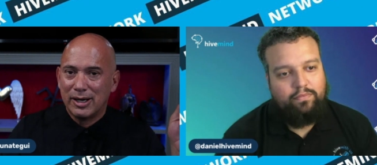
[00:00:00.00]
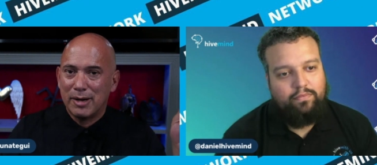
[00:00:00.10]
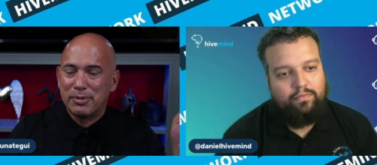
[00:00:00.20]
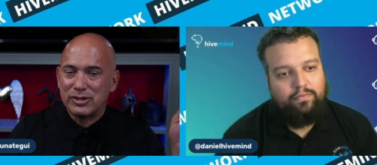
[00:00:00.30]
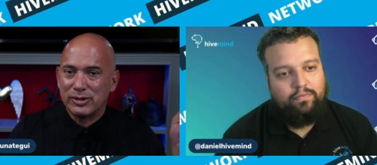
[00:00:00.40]

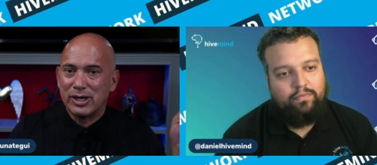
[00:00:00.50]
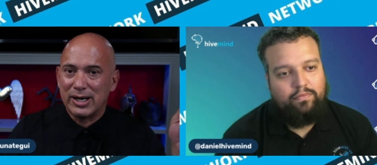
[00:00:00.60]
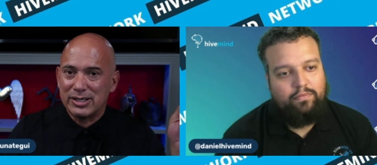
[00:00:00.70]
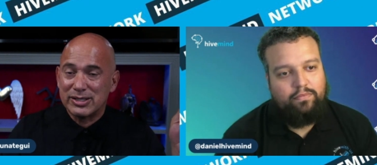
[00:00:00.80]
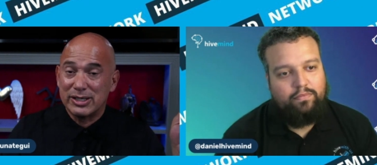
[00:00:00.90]
Speaker 1: up until here. I
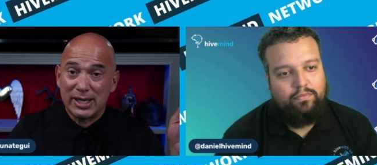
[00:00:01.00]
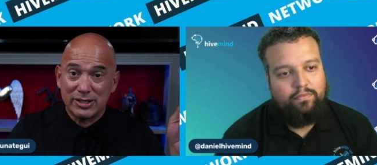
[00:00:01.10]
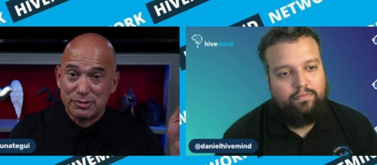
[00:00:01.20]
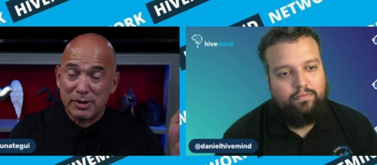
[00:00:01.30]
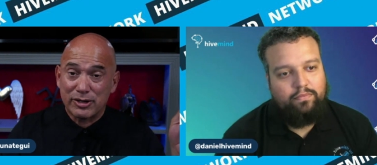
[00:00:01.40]
just need that
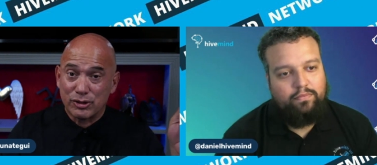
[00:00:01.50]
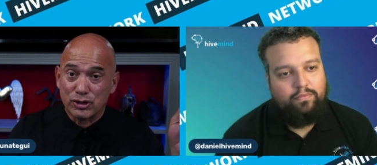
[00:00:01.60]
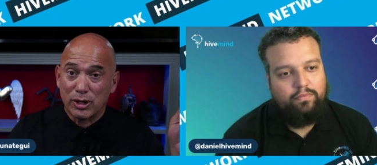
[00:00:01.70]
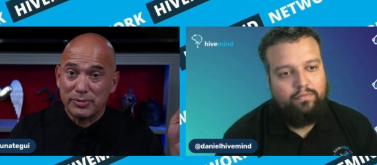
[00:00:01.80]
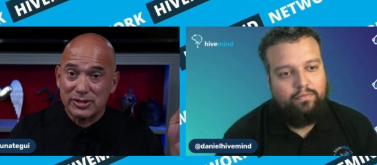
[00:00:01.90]
inspector
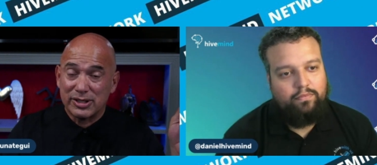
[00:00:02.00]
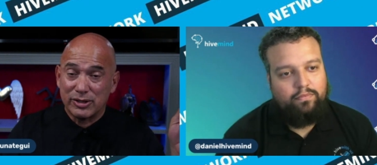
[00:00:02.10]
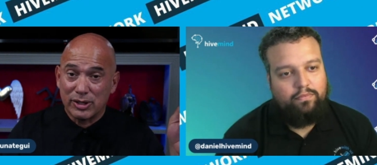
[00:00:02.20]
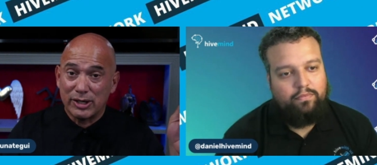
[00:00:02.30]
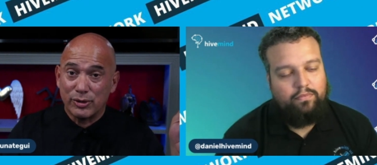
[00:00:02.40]
show up and see that
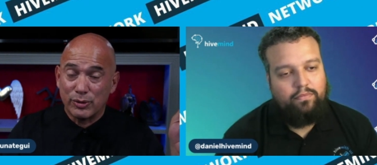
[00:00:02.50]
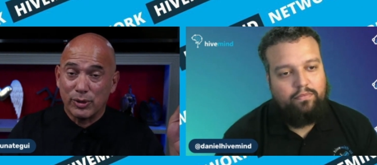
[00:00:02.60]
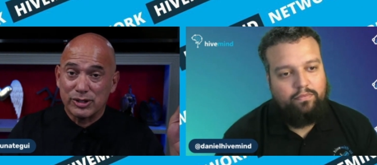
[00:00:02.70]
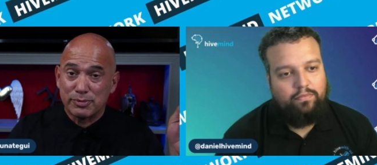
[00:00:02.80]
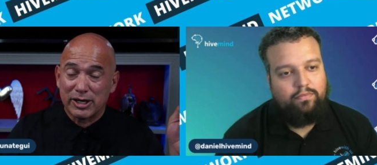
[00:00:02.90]
you got your in-wall
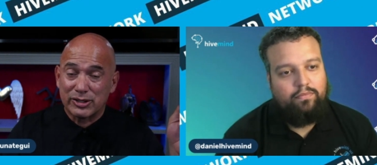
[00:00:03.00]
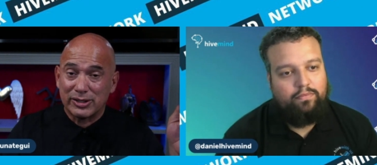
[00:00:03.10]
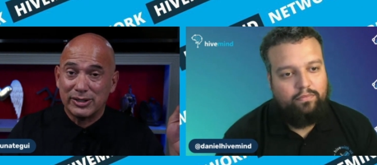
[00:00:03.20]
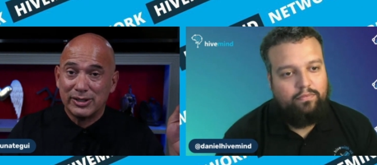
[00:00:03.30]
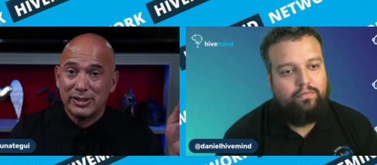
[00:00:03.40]
inspection,
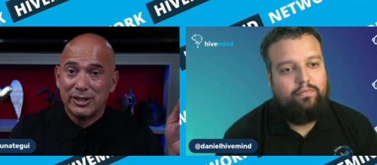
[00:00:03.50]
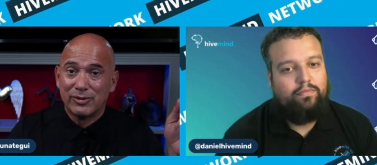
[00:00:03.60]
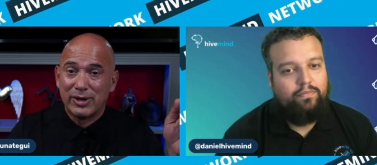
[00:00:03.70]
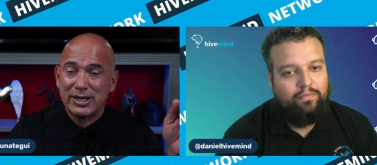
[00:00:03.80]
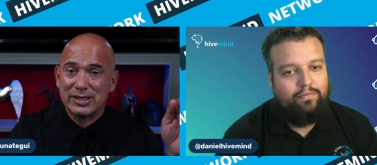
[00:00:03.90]
right?